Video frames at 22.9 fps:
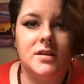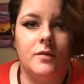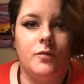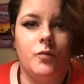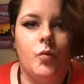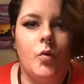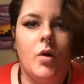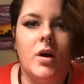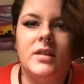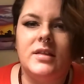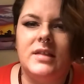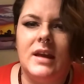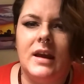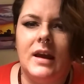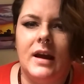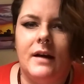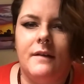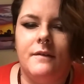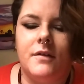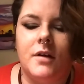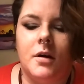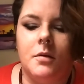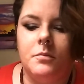of what they
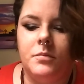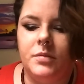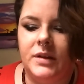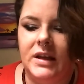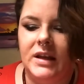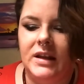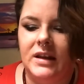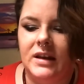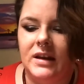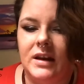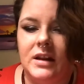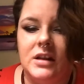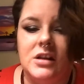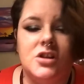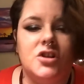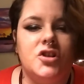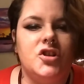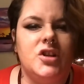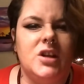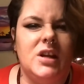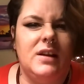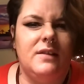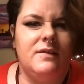have completed and
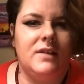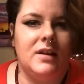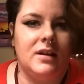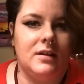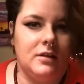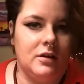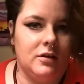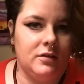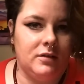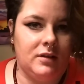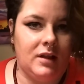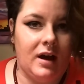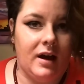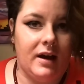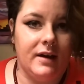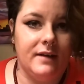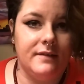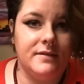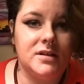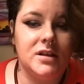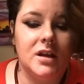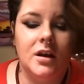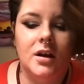achieved in their
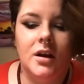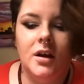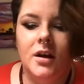lives.